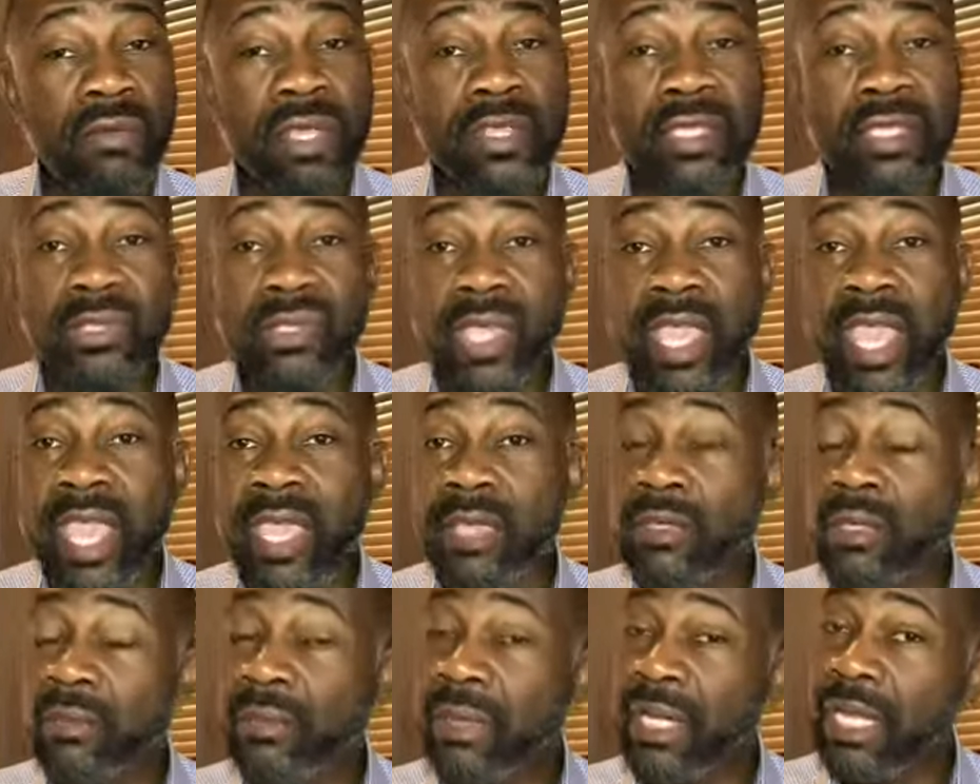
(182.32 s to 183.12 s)
whether it's
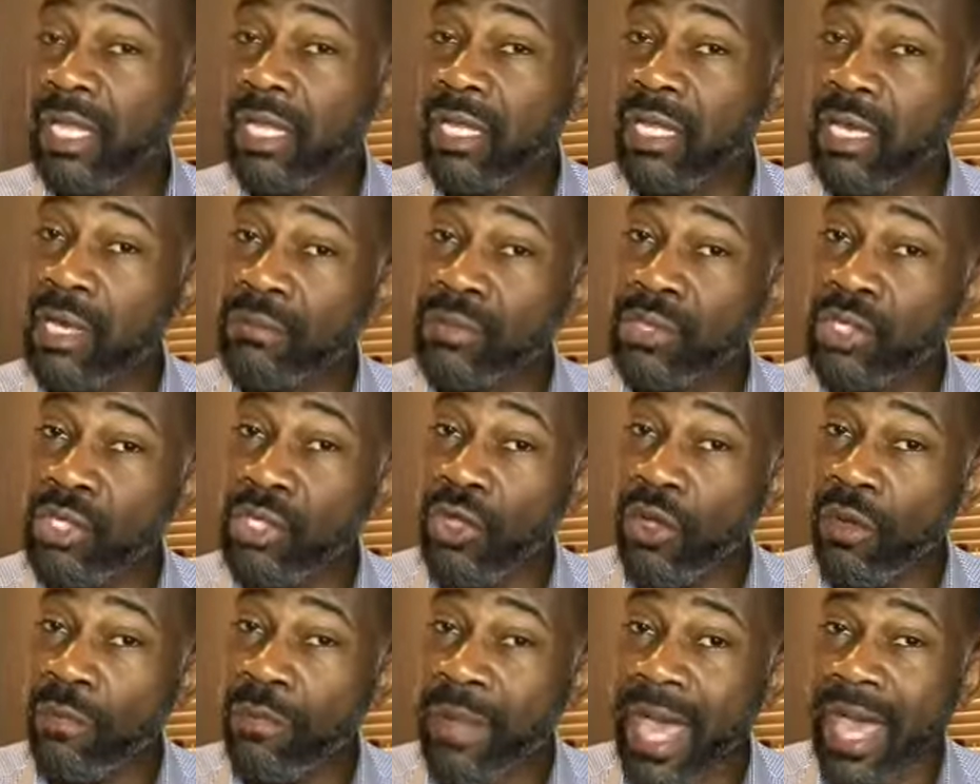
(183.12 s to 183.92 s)
cancer, but it comes to
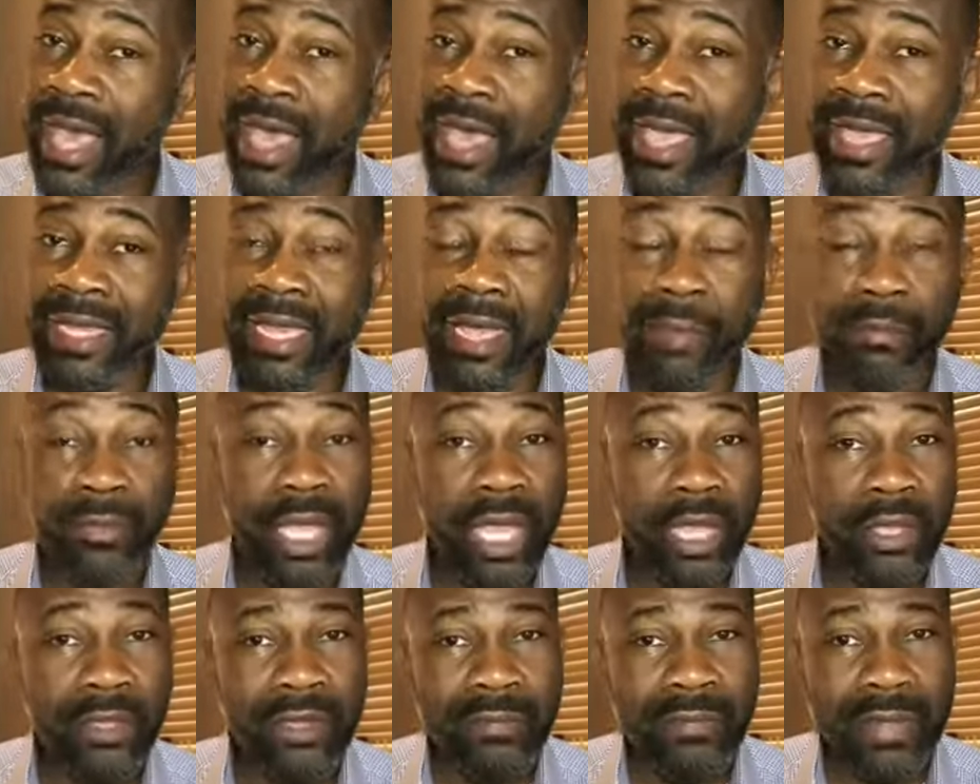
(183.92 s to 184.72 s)
your mind. I'm
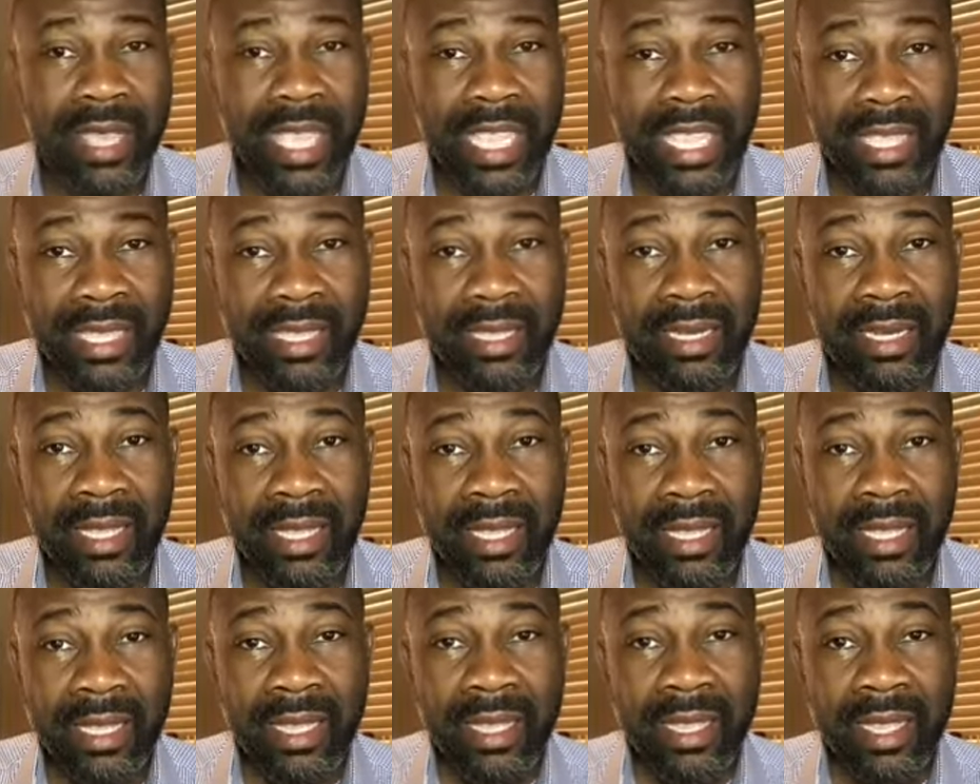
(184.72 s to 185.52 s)
not going to make it.
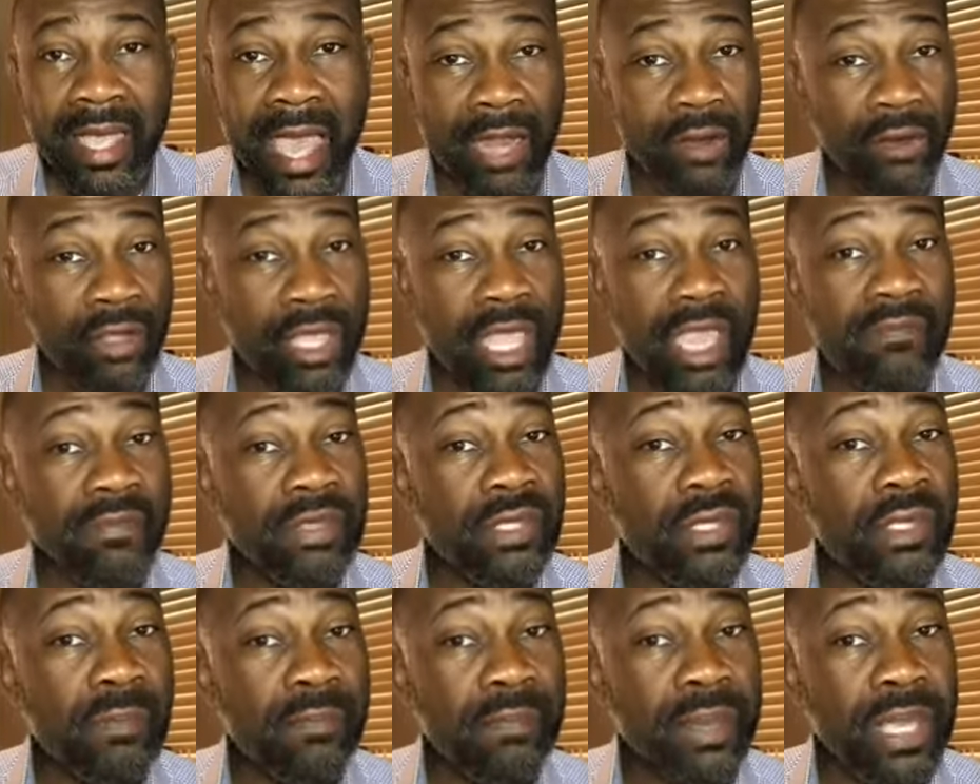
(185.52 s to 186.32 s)
I don't care if
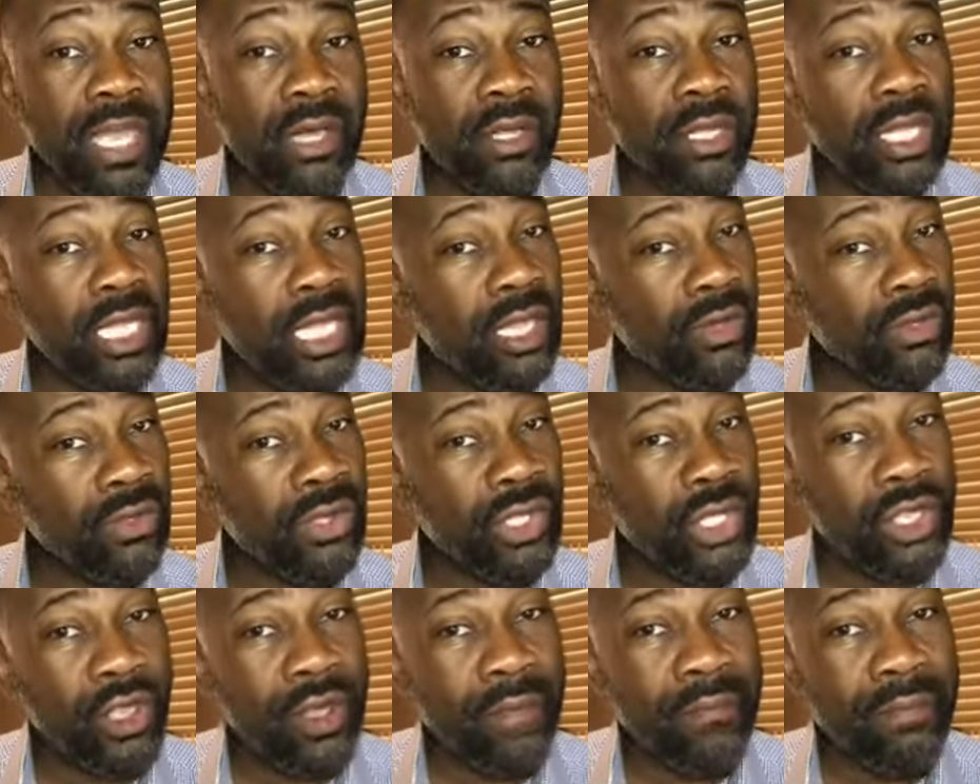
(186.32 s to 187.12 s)
it's a bill. It goes
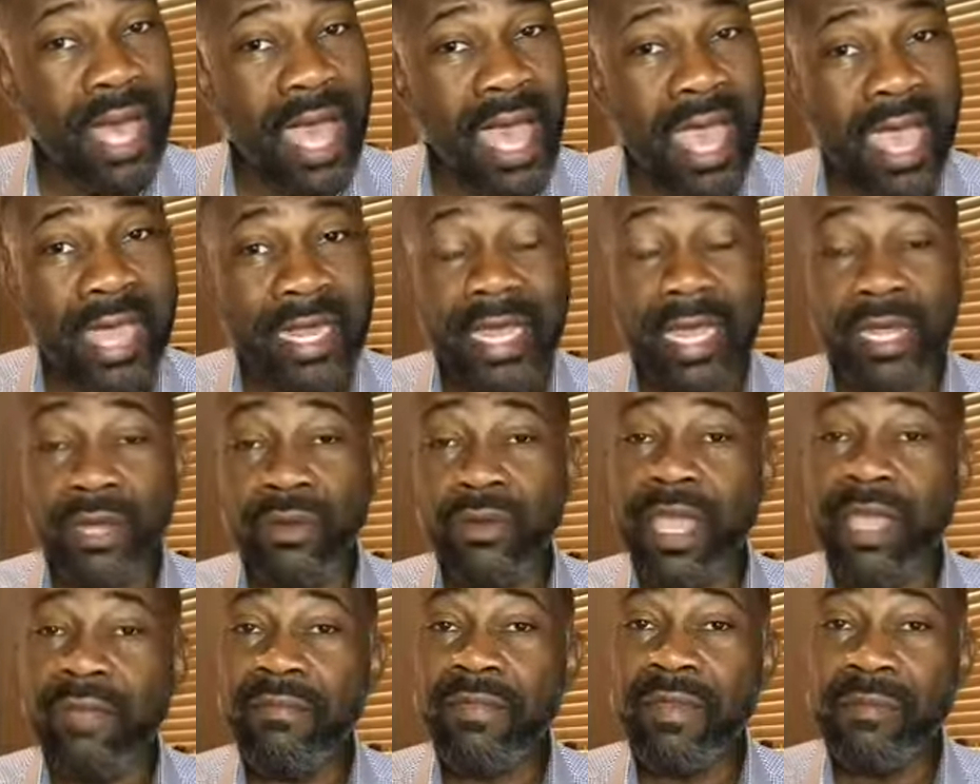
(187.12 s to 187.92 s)
to your mind. I
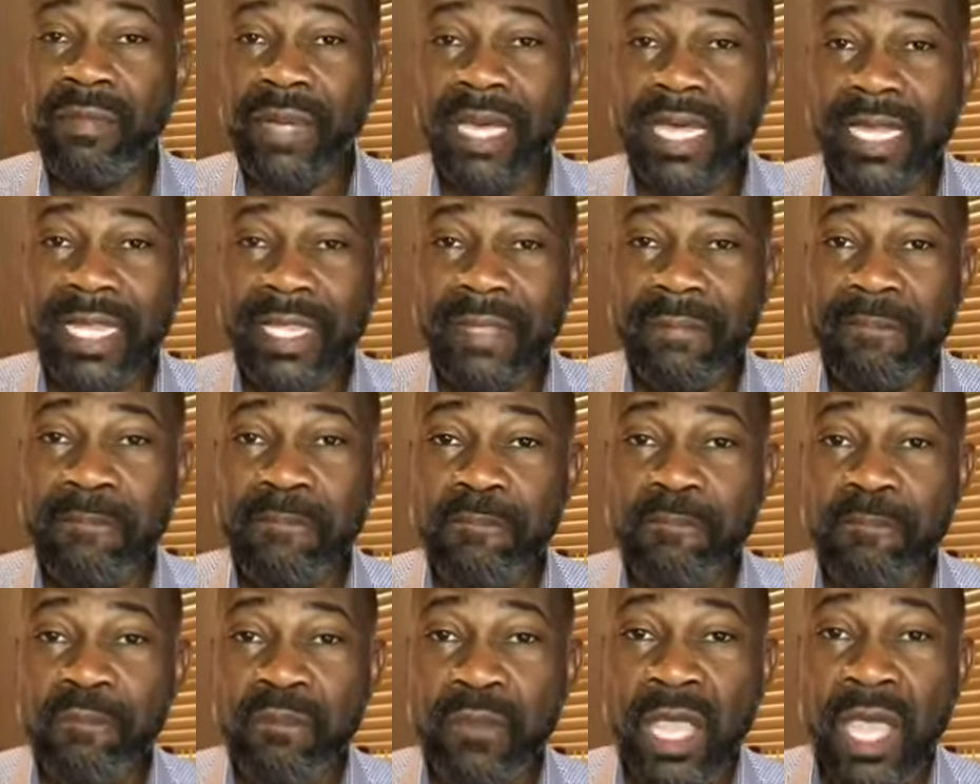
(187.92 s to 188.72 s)
don't have the money.
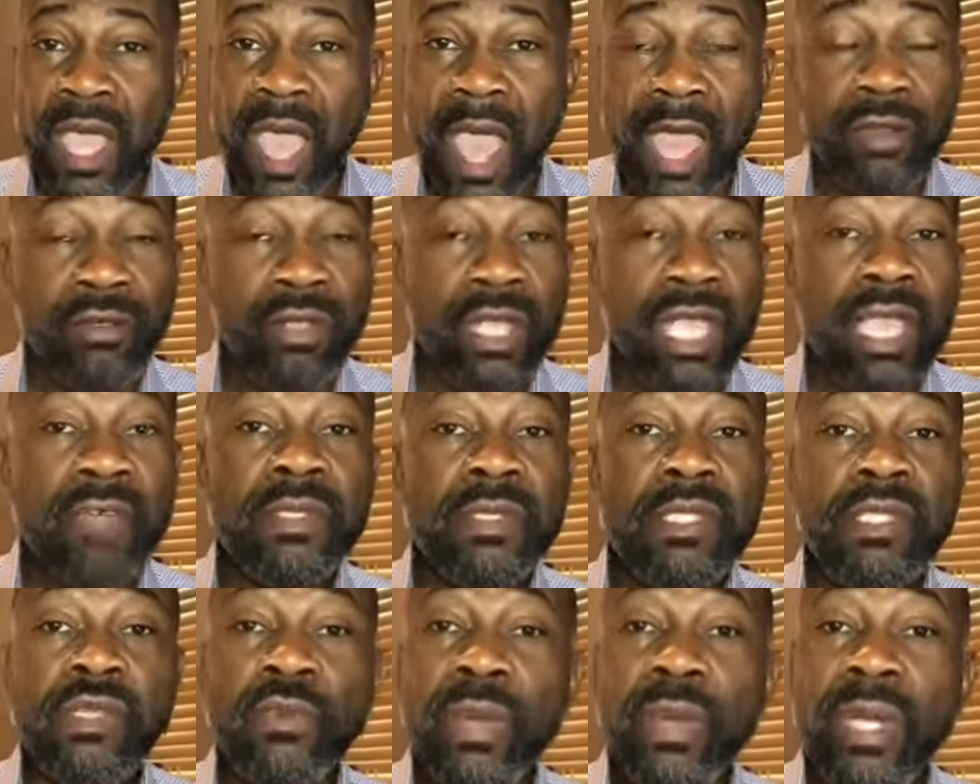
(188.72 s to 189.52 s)
I don't care if
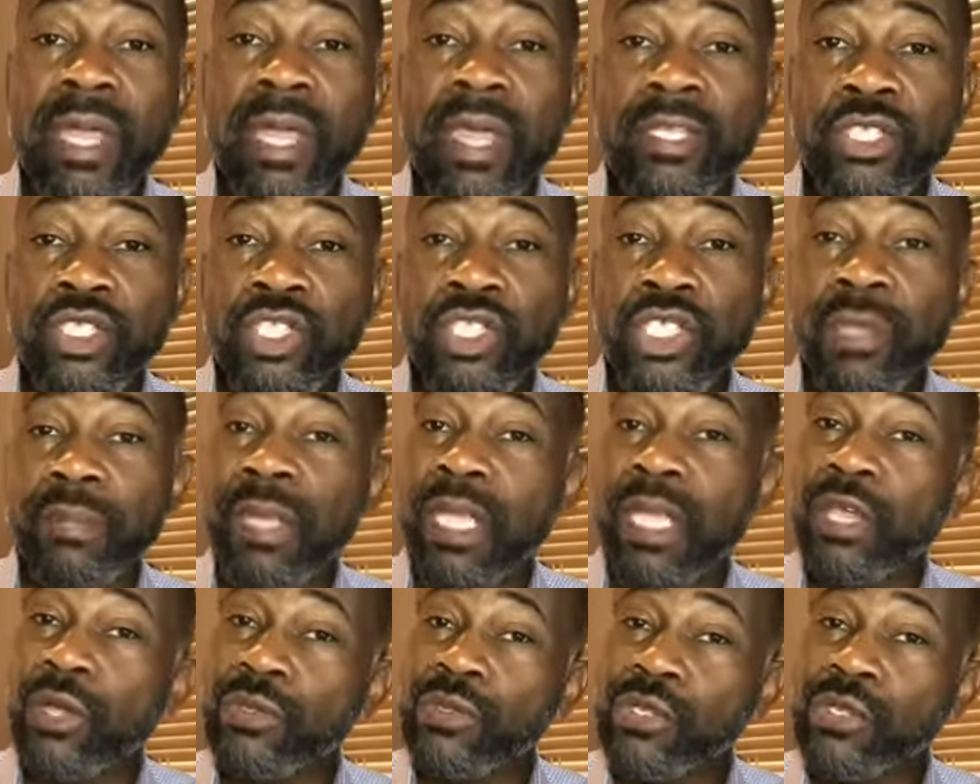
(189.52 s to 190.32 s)
it's a relationship.
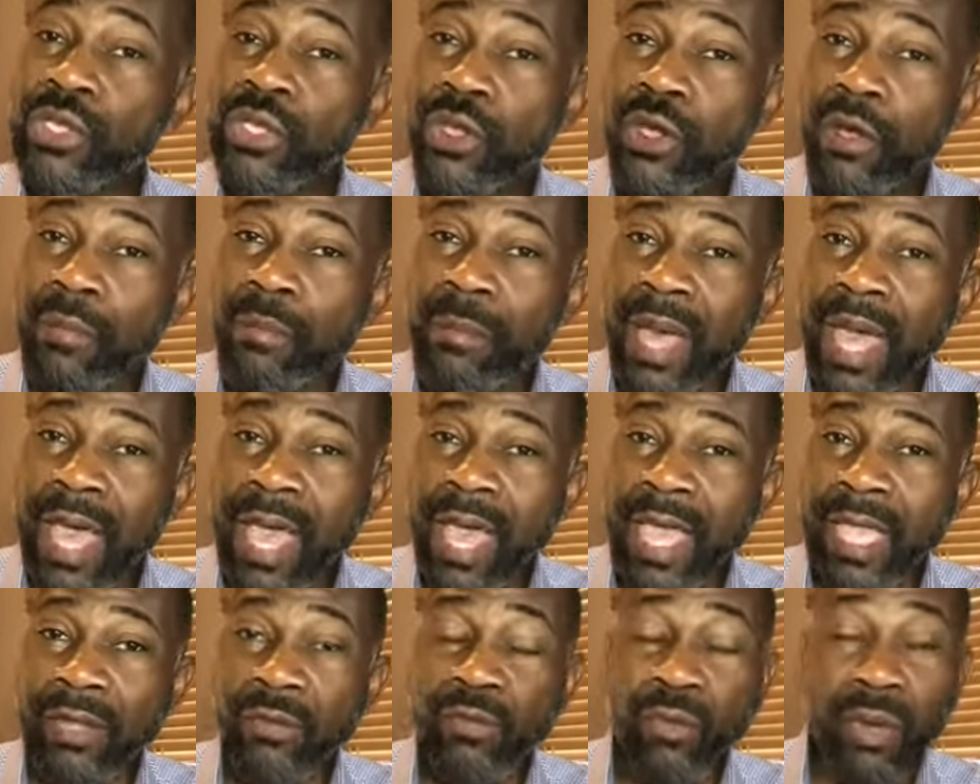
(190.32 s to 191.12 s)
It goes to your
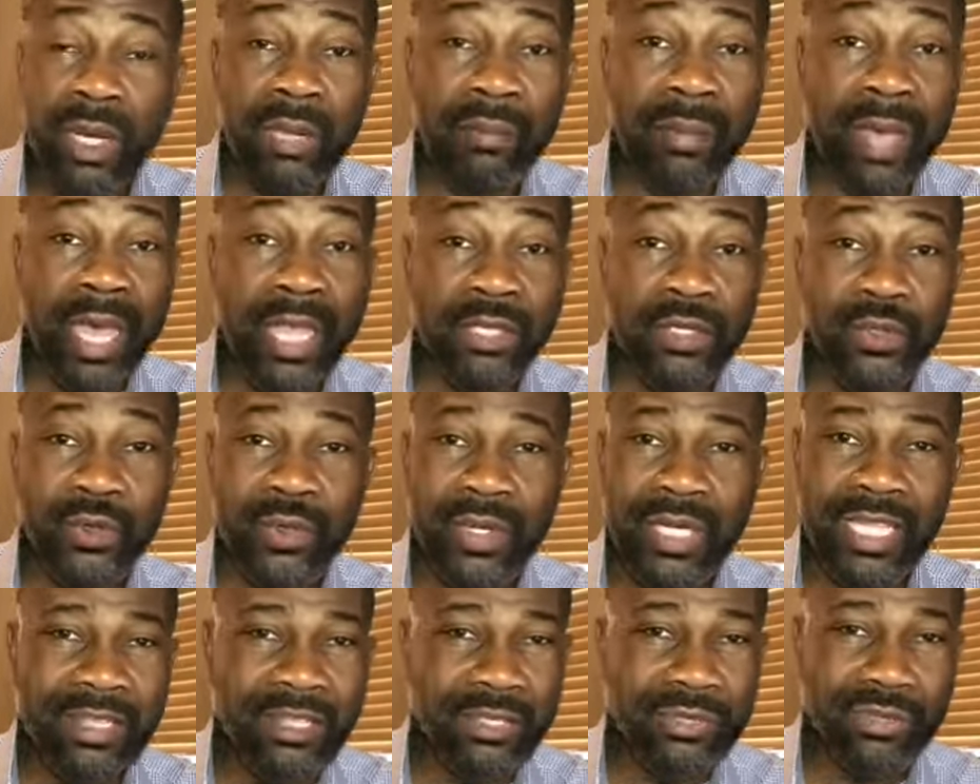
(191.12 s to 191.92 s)
mind. What am I
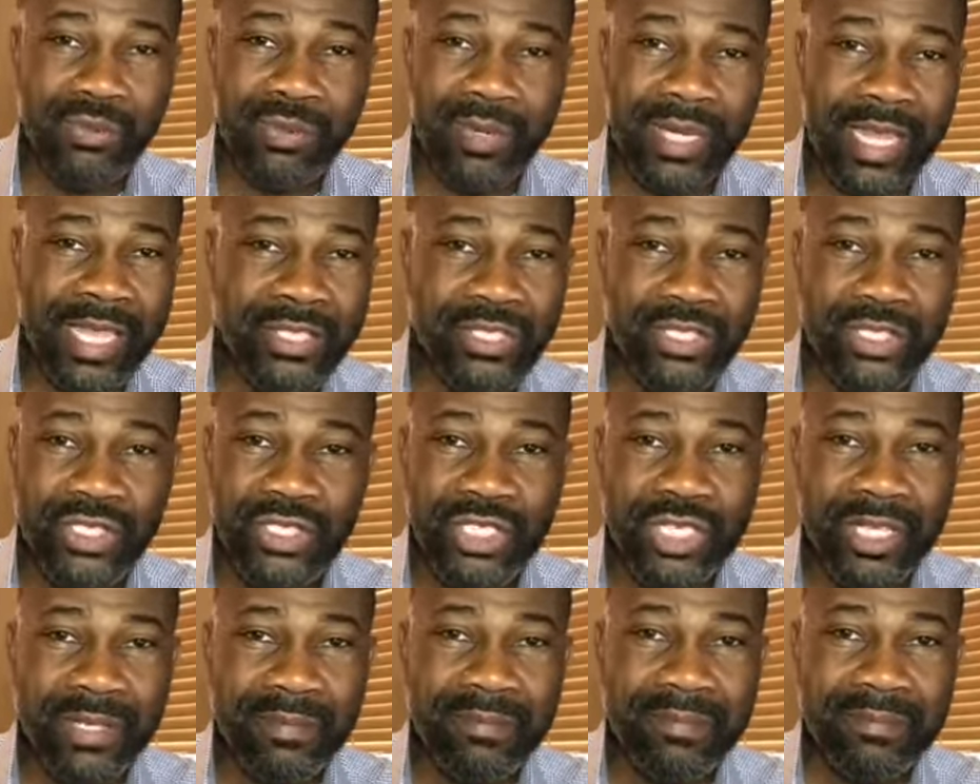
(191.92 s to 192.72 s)
doing in this
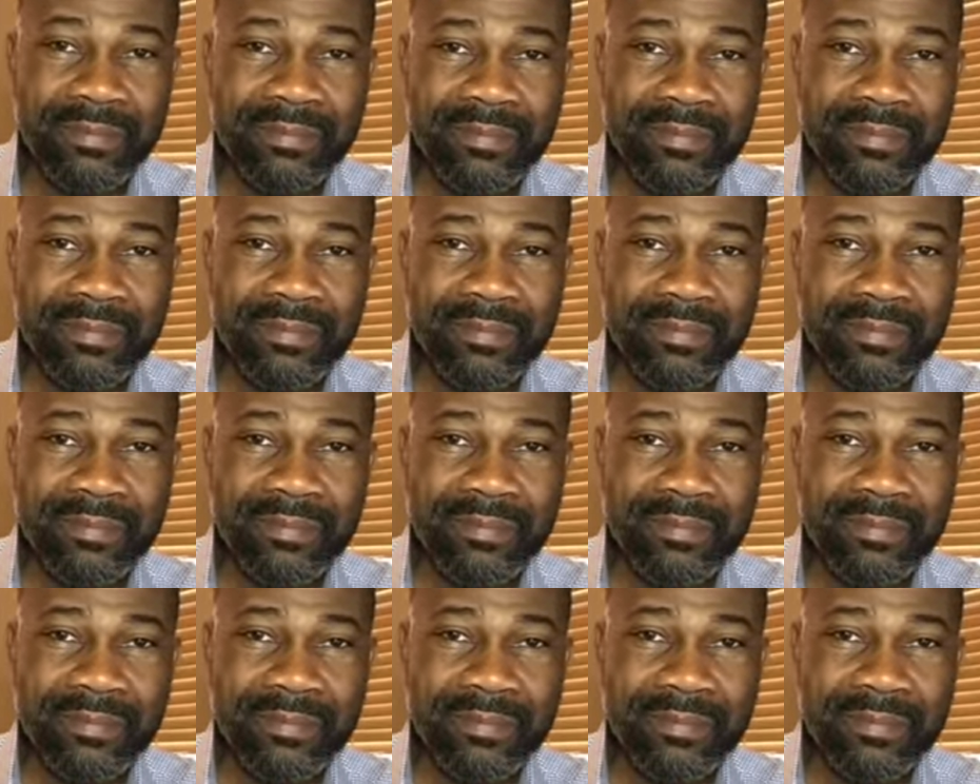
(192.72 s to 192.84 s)
relationship?